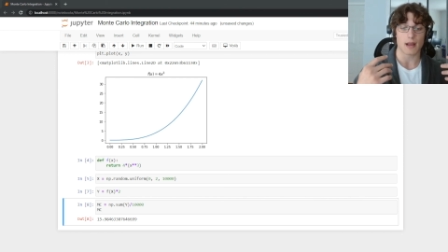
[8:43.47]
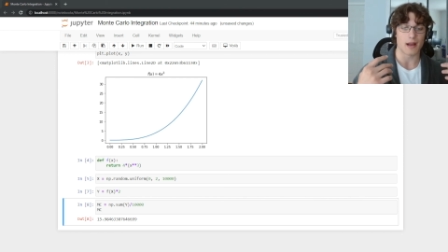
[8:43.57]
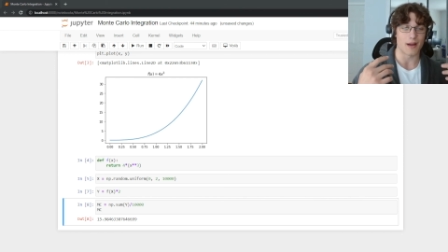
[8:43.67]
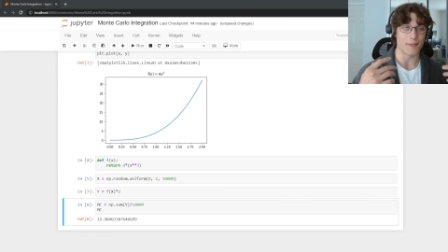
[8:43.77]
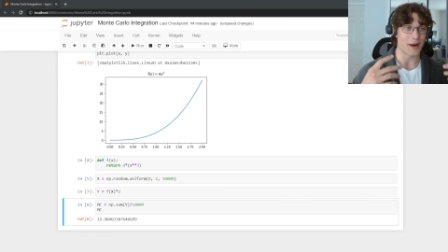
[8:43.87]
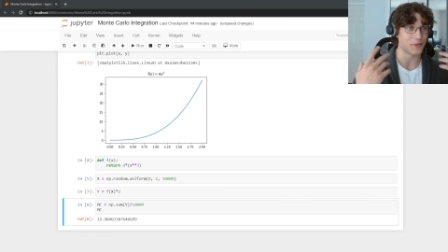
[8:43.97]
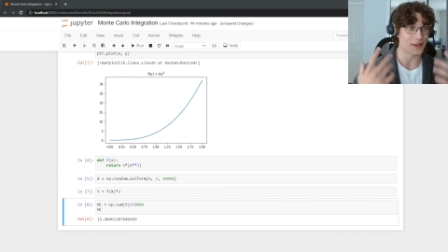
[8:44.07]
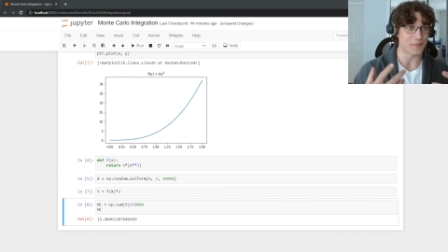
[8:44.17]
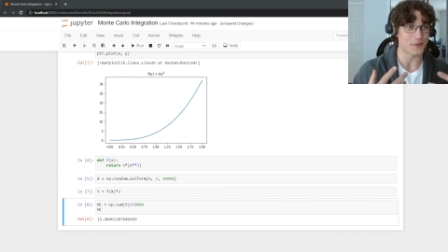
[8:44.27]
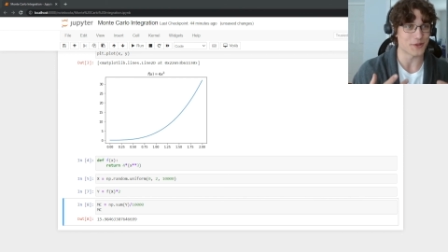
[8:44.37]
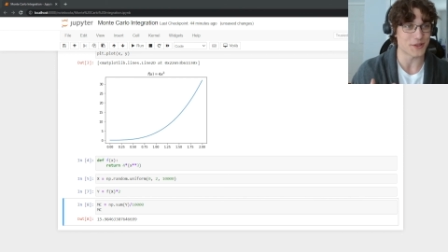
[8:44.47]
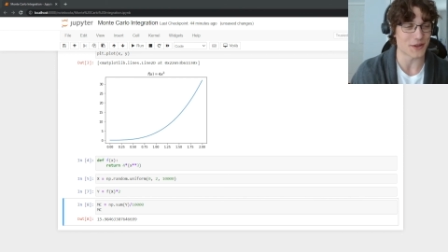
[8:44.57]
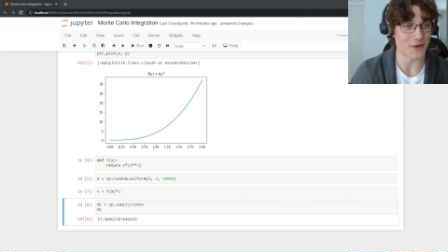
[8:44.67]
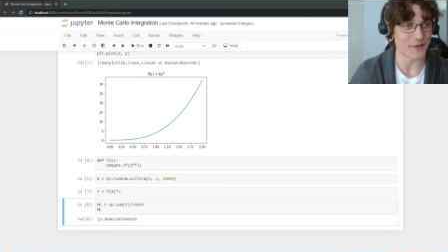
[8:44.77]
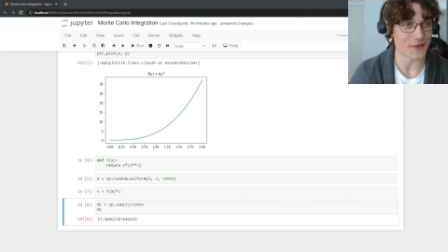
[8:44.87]
I really appreciate
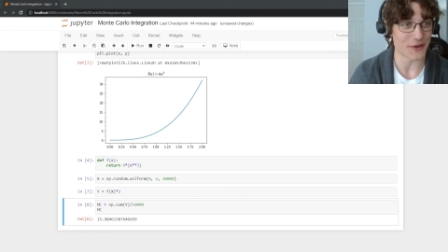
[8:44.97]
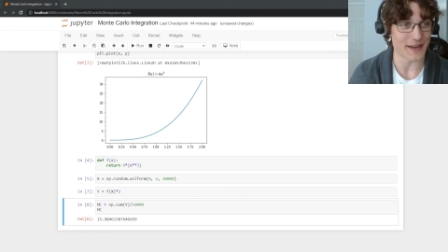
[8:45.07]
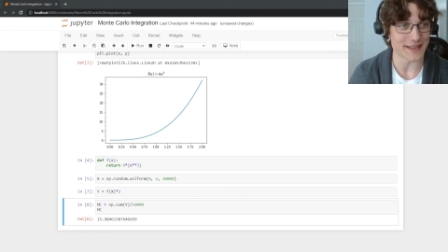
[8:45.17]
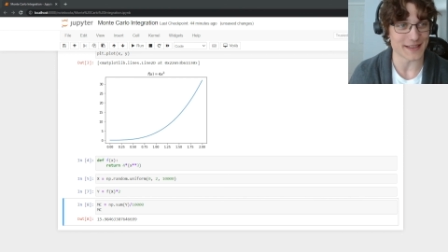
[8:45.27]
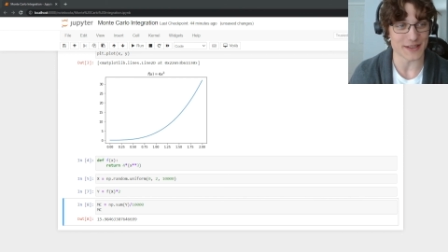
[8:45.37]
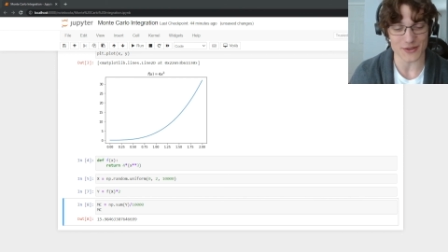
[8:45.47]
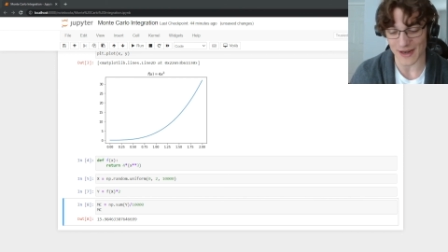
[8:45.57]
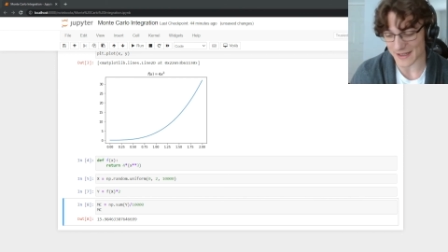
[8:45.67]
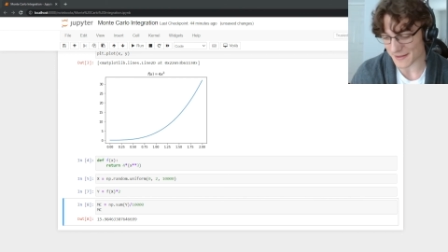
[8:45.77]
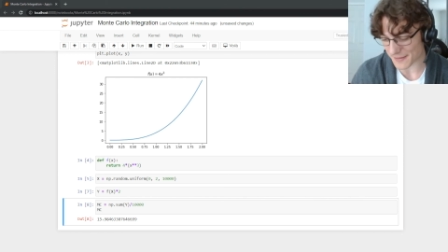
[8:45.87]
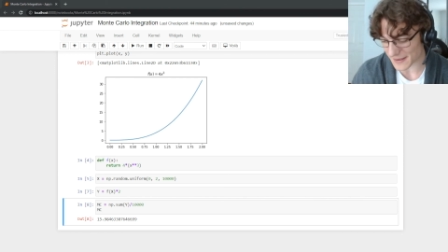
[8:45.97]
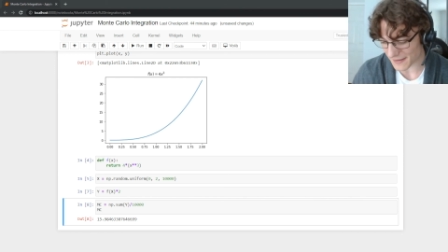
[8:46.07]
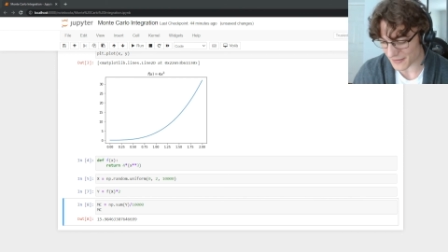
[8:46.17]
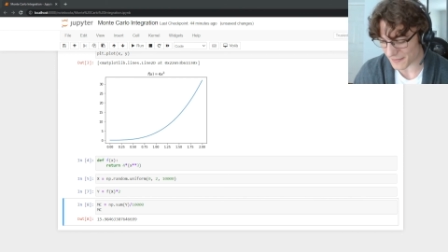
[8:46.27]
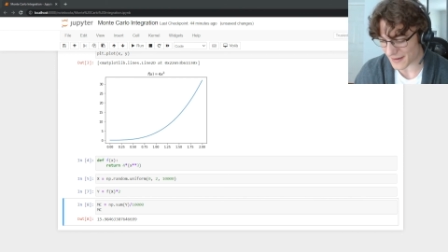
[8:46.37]
all the video ideas that you guys have been
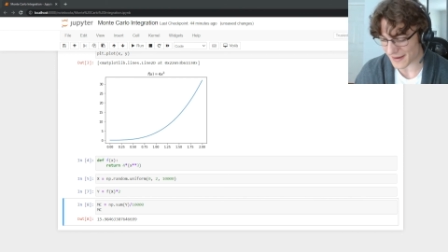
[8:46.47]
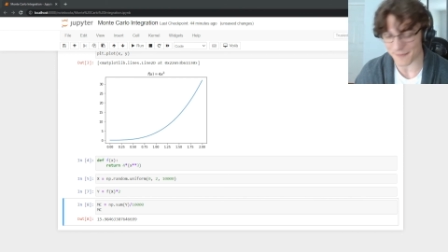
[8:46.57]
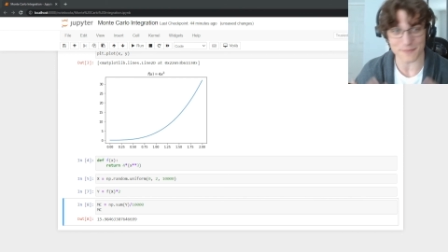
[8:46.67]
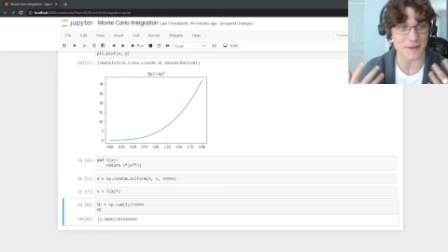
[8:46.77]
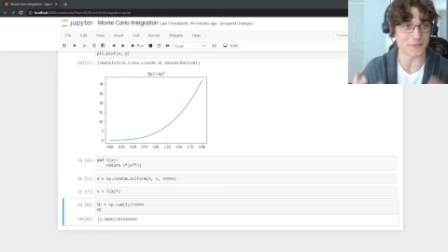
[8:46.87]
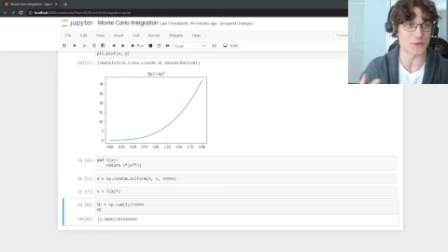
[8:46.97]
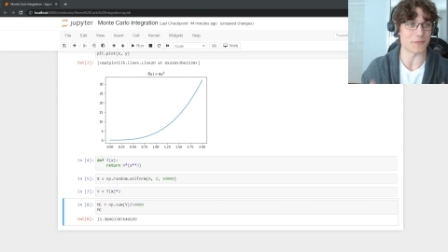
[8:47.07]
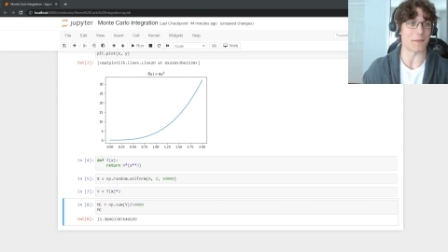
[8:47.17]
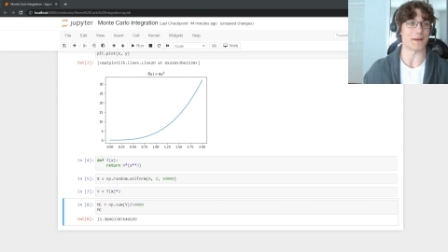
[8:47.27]
giving me. I'm doing my